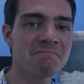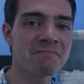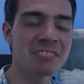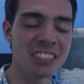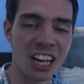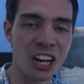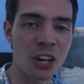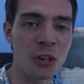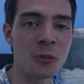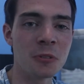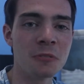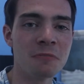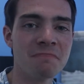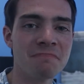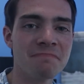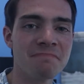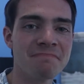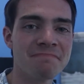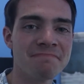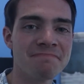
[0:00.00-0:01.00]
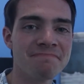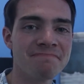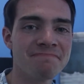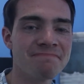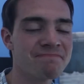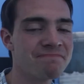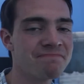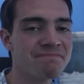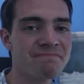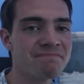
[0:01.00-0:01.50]
No.
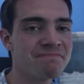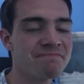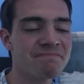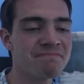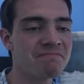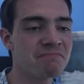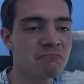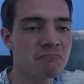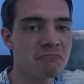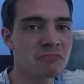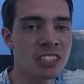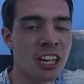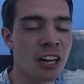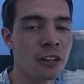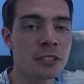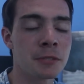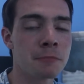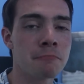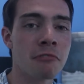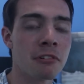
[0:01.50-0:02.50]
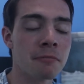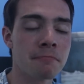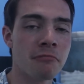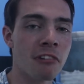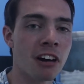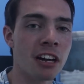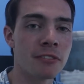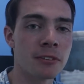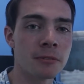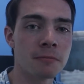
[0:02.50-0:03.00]
No, it's pr
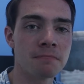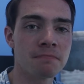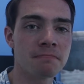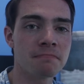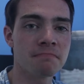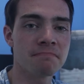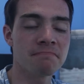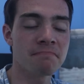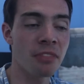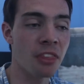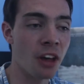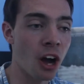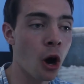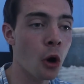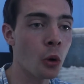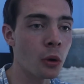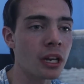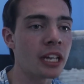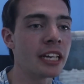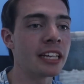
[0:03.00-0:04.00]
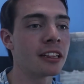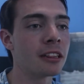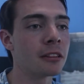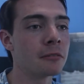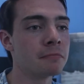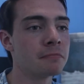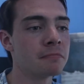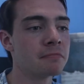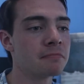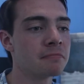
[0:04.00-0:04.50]
private. The whole hill.
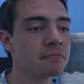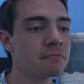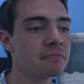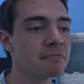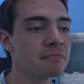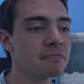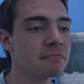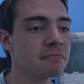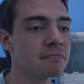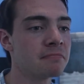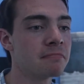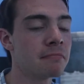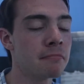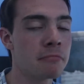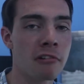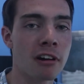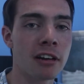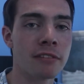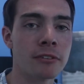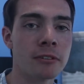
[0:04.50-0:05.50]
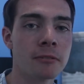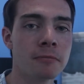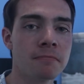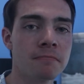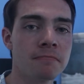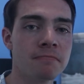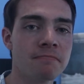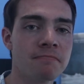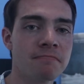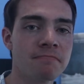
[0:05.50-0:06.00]
Private.
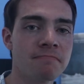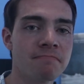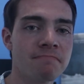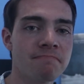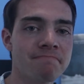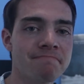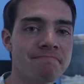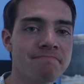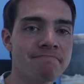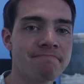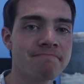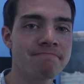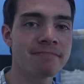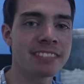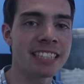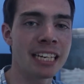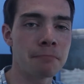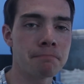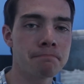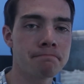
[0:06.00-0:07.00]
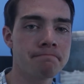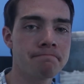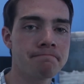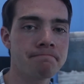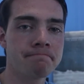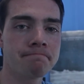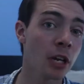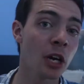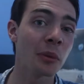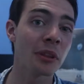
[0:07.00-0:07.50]
Yeah. One
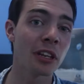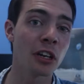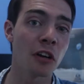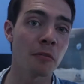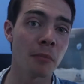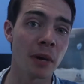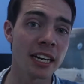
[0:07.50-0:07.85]
rich bloke with a lot of